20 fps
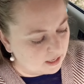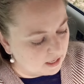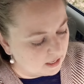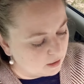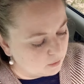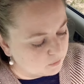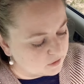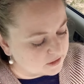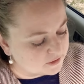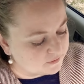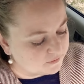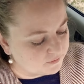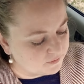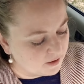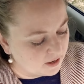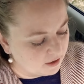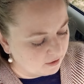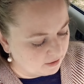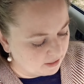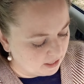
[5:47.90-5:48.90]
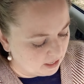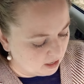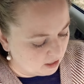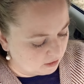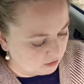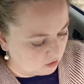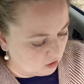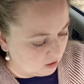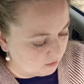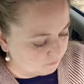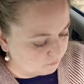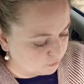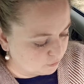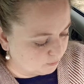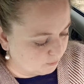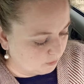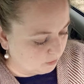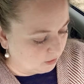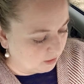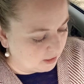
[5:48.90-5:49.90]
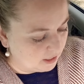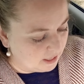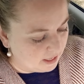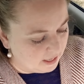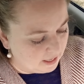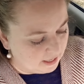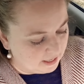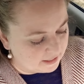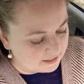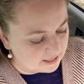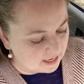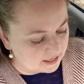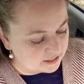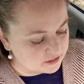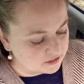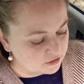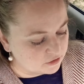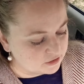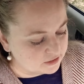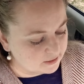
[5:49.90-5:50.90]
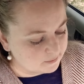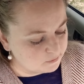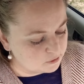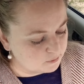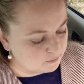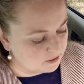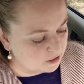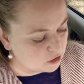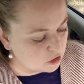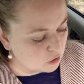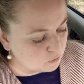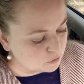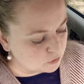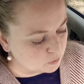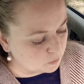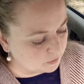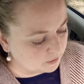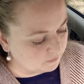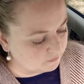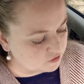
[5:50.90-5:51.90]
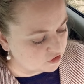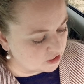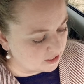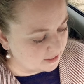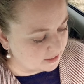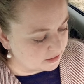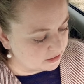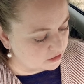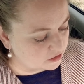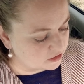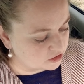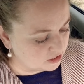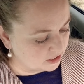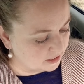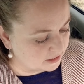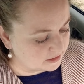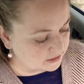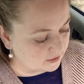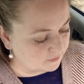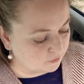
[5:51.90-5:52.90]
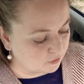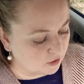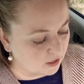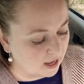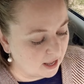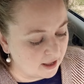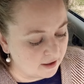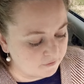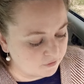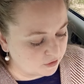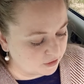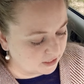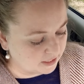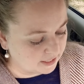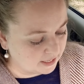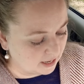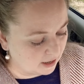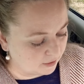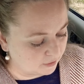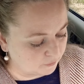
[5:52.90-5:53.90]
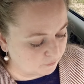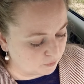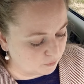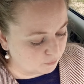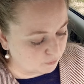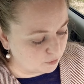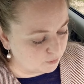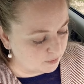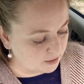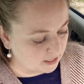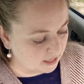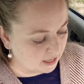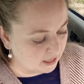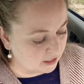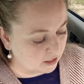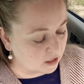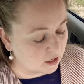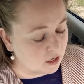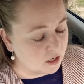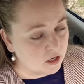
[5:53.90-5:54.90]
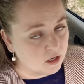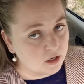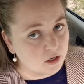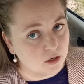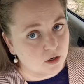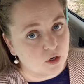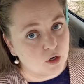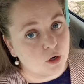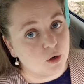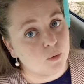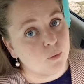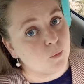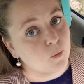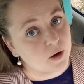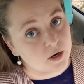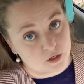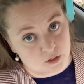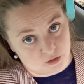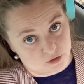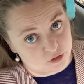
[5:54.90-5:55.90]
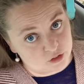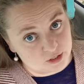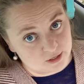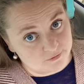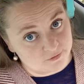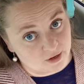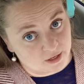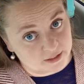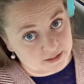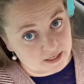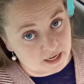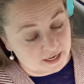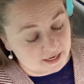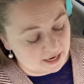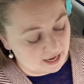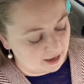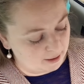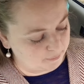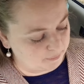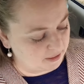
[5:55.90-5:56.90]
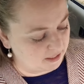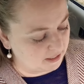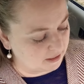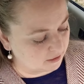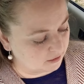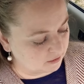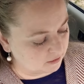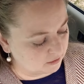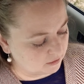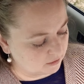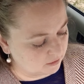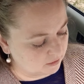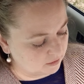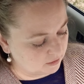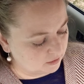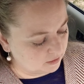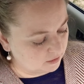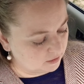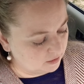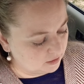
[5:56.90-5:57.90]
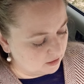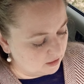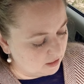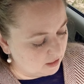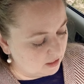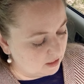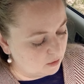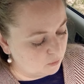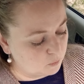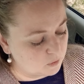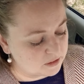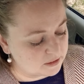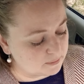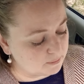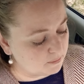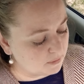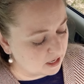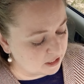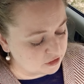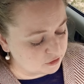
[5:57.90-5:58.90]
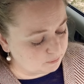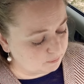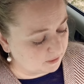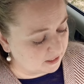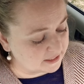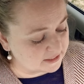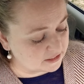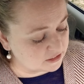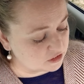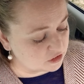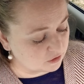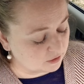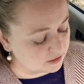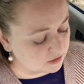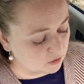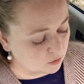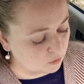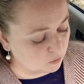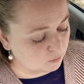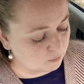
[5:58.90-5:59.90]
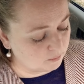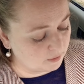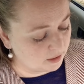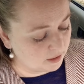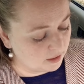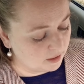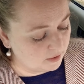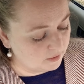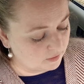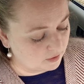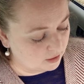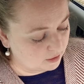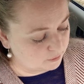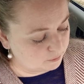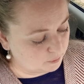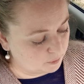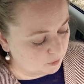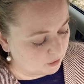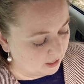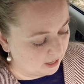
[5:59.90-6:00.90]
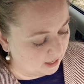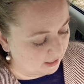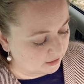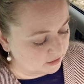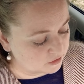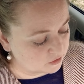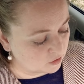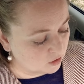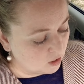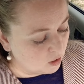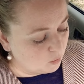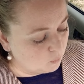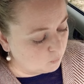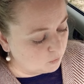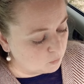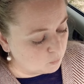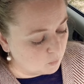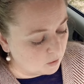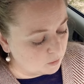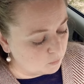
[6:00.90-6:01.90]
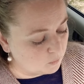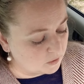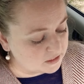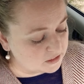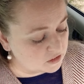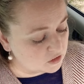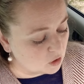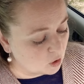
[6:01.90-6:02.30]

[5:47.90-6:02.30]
it was very uncomfortable, and as there seemed to be no sort of chance of her ever getting out of the room again, no wonder she felt unhappy. "It was much pleasanter at home," thought poor Alice, "when one wasn't